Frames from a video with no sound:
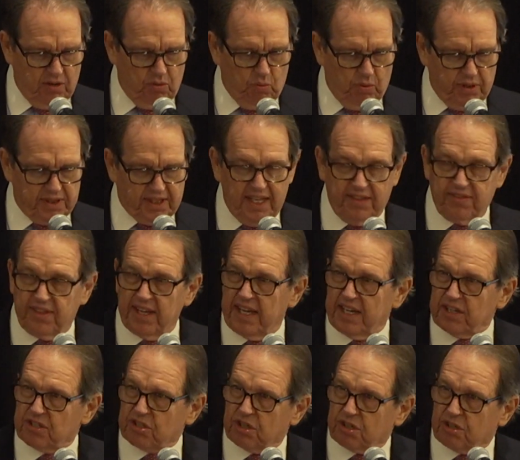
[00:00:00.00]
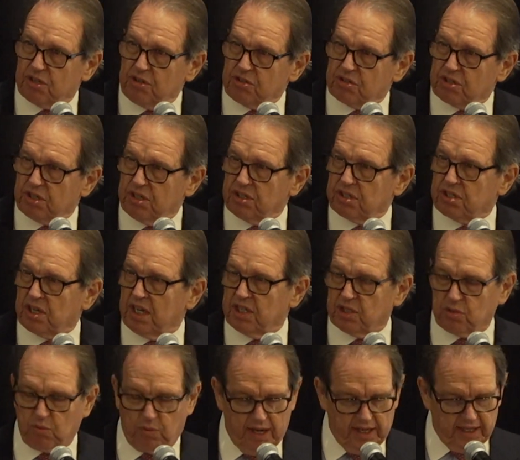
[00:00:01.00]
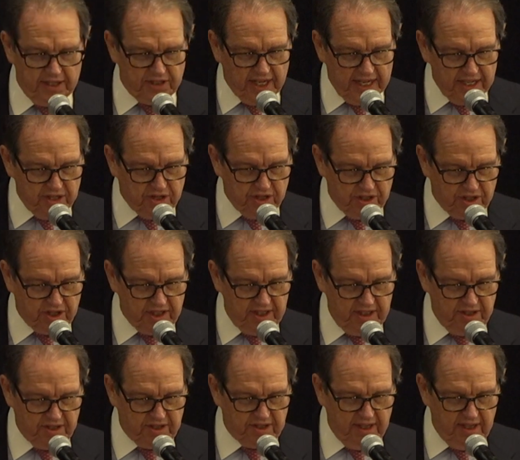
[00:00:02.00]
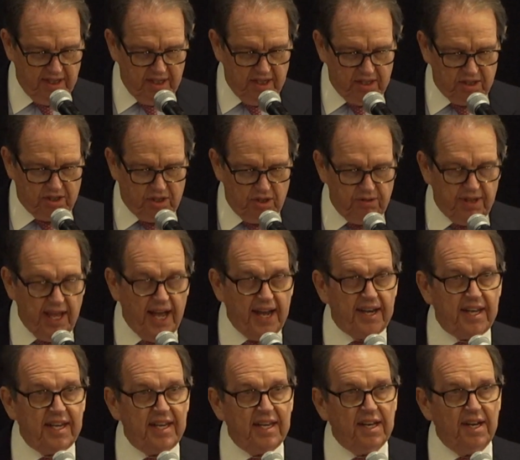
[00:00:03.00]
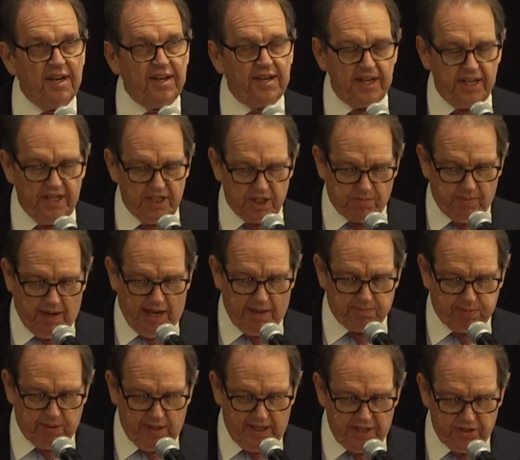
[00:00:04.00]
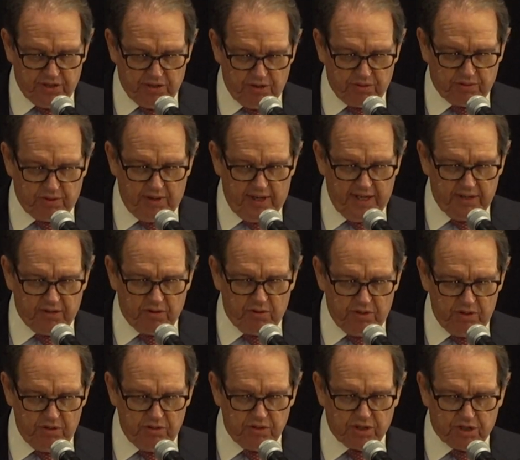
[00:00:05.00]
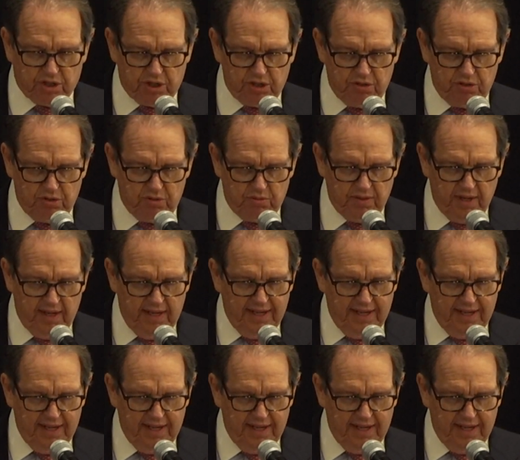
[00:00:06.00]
within the institutions as well as agencies. To that end, it is my pleasure to introduce two